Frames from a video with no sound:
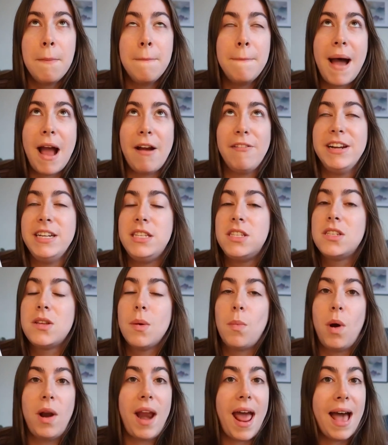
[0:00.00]
married
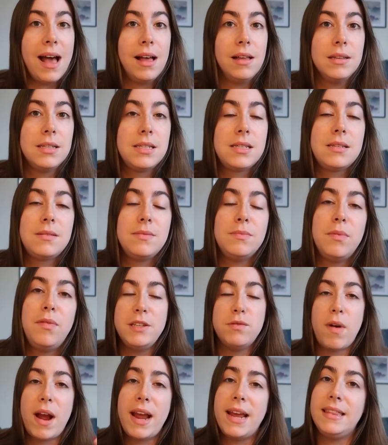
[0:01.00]
someone else, but
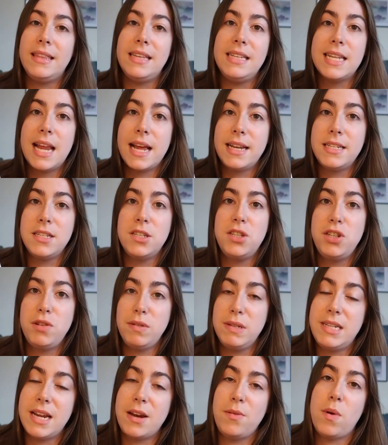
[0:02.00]
he's writing these letters
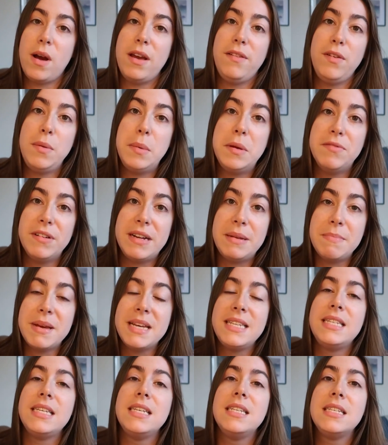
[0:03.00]
to his dead wife who he really
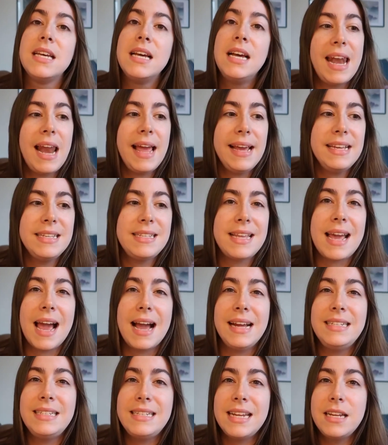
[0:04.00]
misses. And like I say,
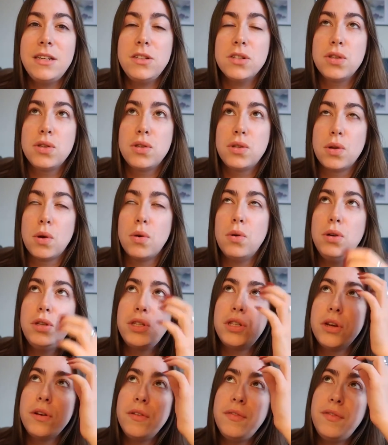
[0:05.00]
I did
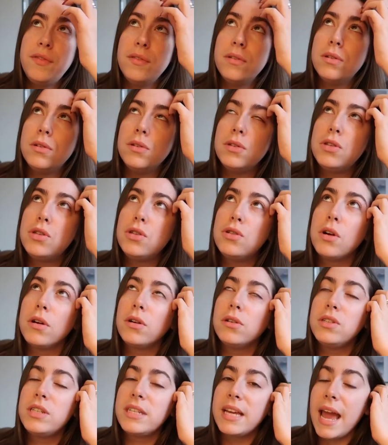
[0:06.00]
sort of
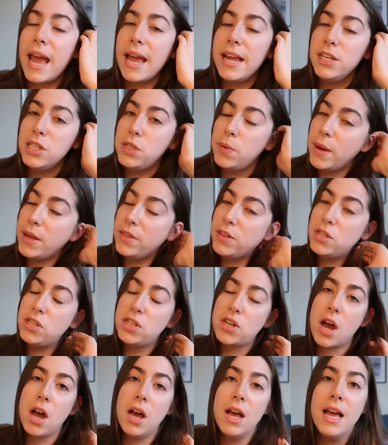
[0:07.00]
struggle to get into it at the
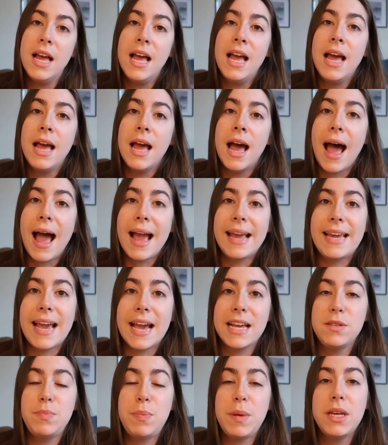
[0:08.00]
start, I
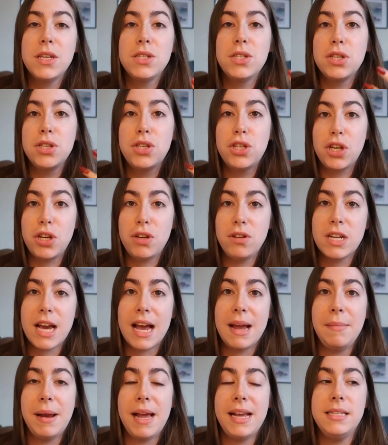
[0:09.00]
guess because there's two
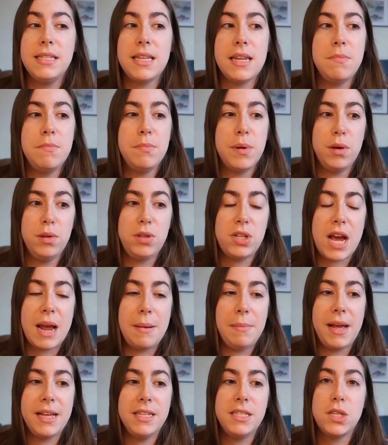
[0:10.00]
timelines and in both
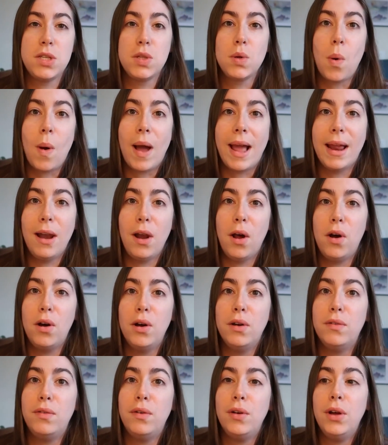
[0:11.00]
timelines there's quite a lot
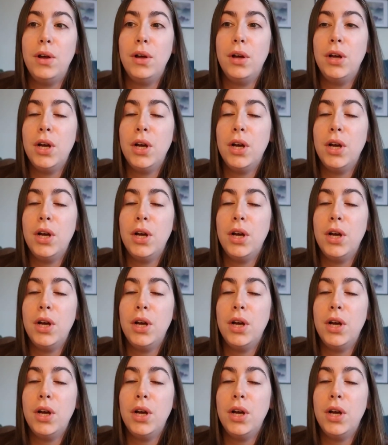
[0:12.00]
of